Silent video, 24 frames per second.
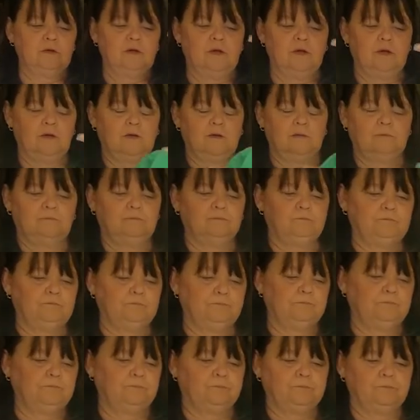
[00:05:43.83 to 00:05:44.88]
um,
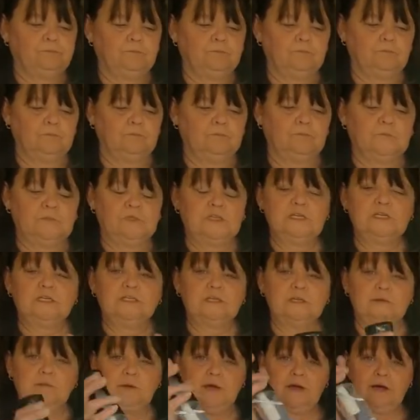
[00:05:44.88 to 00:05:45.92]

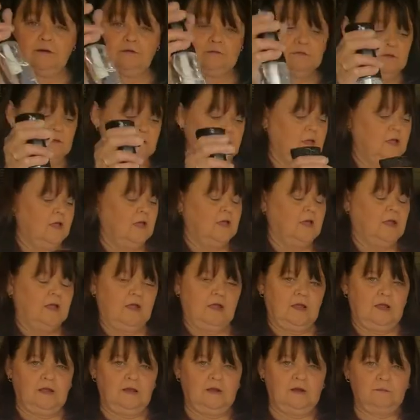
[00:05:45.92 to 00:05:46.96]
Dixie Belle
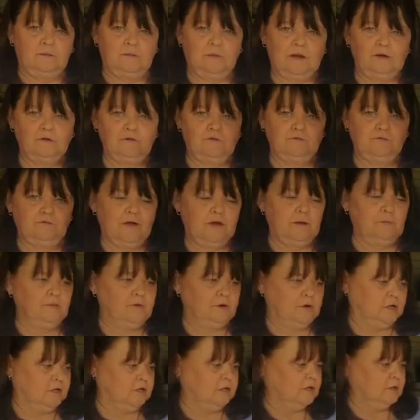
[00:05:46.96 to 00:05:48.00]
and microfiber,
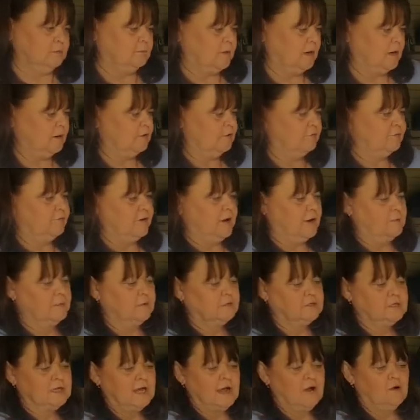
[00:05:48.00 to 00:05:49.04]
a clean
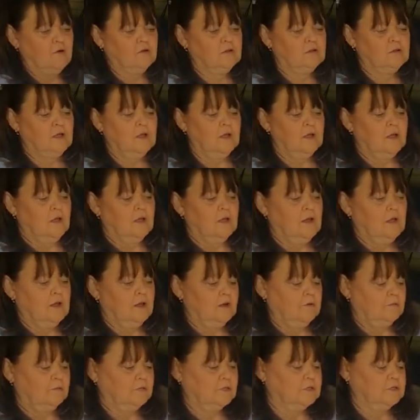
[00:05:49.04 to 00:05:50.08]
microfiber towel.
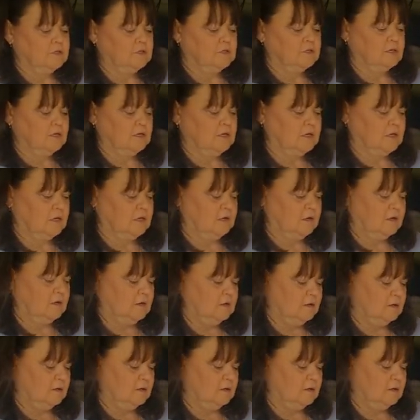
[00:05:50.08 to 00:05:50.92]
And we're just gonna